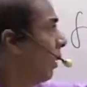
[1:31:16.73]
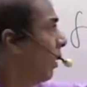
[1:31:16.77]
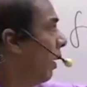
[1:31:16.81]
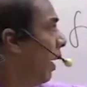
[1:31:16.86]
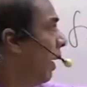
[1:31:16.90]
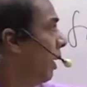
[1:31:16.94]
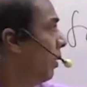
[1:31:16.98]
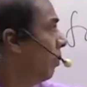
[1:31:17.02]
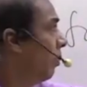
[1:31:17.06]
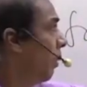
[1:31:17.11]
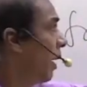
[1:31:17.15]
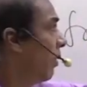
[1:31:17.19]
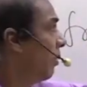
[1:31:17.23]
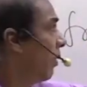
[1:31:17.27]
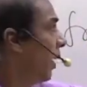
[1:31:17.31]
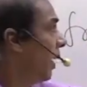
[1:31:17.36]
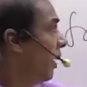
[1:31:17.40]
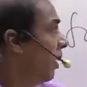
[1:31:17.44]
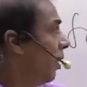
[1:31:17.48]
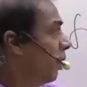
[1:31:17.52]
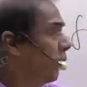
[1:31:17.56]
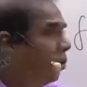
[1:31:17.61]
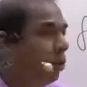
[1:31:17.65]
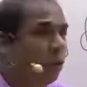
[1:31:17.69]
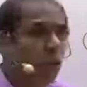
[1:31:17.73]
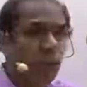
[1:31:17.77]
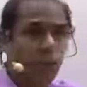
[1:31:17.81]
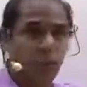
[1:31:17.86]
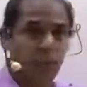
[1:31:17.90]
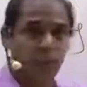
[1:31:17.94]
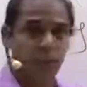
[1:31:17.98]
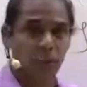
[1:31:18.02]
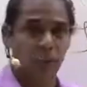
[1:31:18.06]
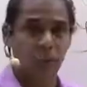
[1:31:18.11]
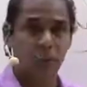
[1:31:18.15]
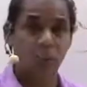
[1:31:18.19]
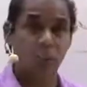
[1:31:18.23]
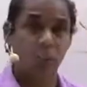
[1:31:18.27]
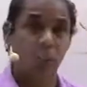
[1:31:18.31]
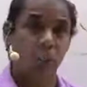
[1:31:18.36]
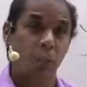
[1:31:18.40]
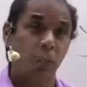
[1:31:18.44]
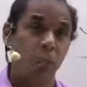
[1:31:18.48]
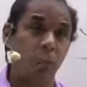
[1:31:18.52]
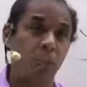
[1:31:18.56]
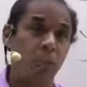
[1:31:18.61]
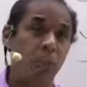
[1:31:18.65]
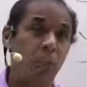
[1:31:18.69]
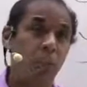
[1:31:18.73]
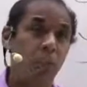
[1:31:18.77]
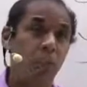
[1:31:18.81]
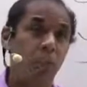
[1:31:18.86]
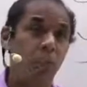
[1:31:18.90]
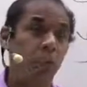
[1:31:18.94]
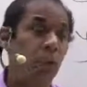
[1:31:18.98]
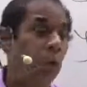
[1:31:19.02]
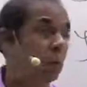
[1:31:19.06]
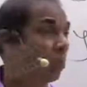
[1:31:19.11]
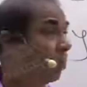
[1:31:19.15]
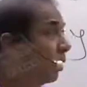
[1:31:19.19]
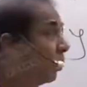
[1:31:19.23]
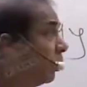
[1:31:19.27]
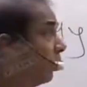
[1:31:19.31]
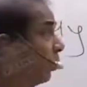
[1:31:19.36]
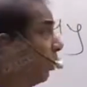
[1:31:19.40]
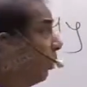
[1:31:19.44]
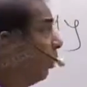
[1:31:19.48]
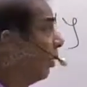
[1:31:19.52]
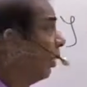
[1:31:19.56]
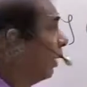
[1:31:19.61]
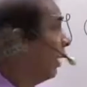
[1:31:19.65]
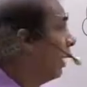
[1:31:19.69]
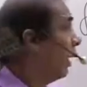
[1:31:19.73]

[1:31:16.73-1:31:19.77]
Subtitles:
Right? My friend told me. What is the rule number two?